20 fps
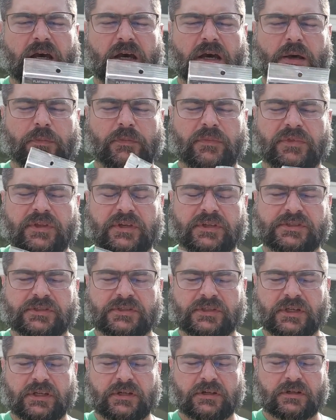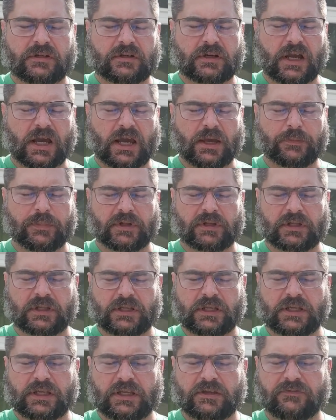This leader I
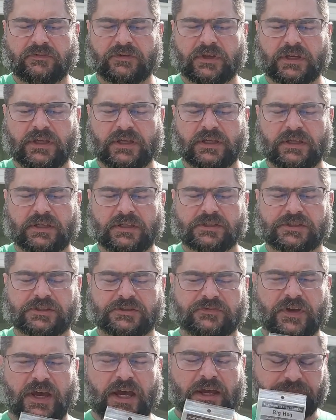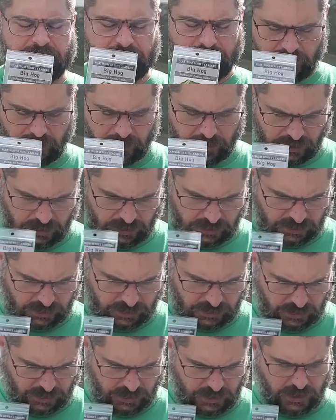believe is 5 foot long.
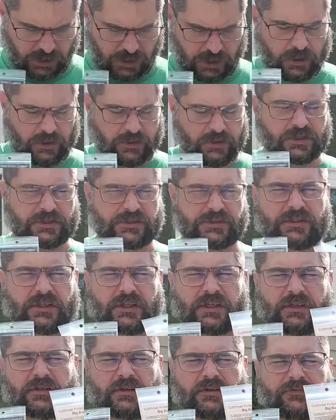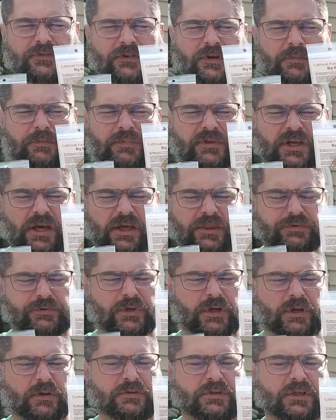This leader from
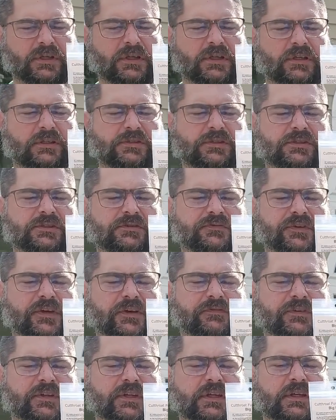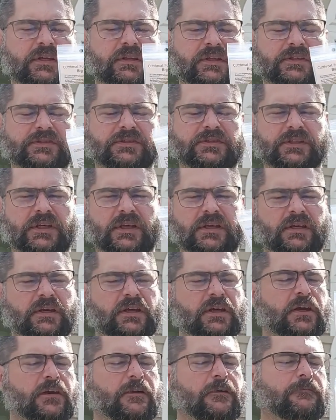Cutthroat is 50. This is a
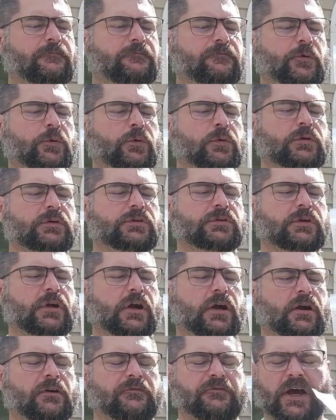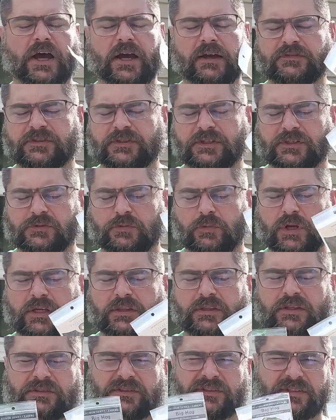5/6 weight.
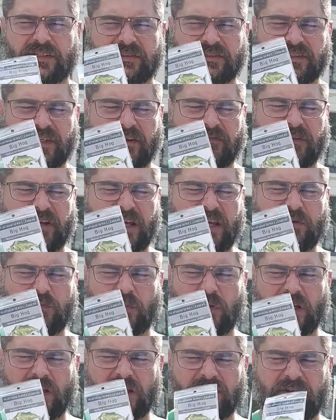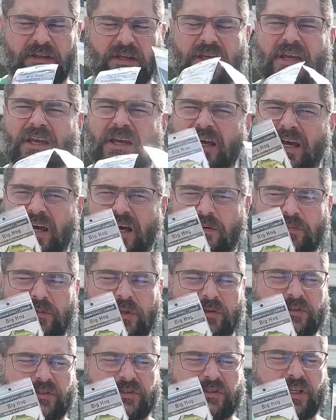This is a 7/8 weight.
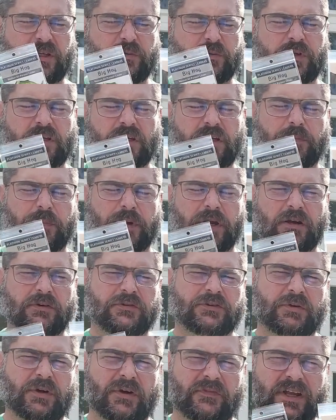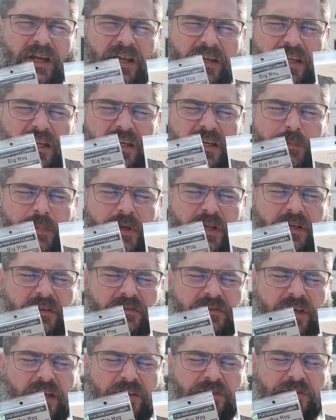Closest thing we can compare to. I've got an independent
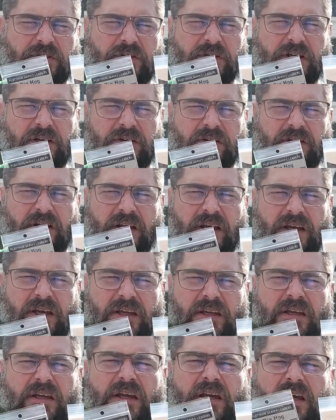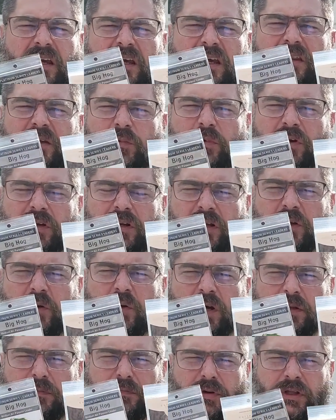tester here today that we're going to go ahead
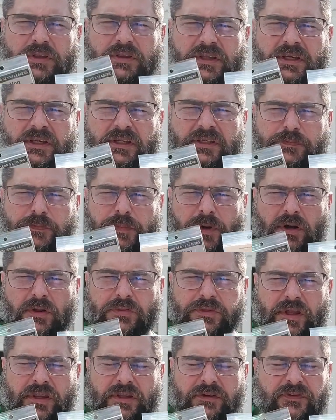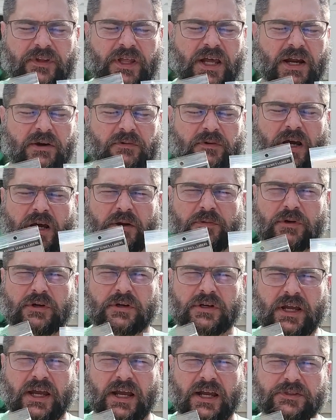and put these both on the fly rod. We're going to
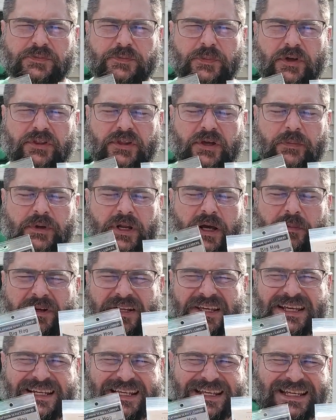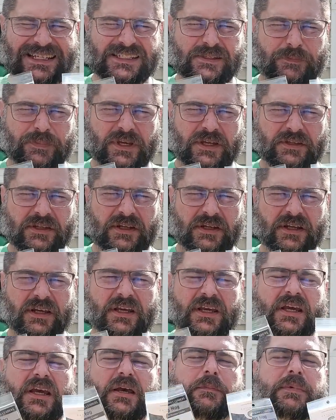cast both of them, and I'm going to get his opinion
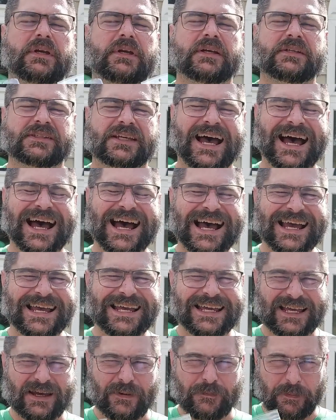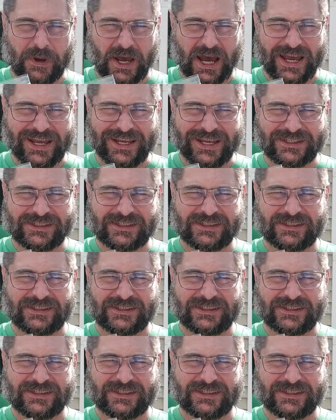because I am biased,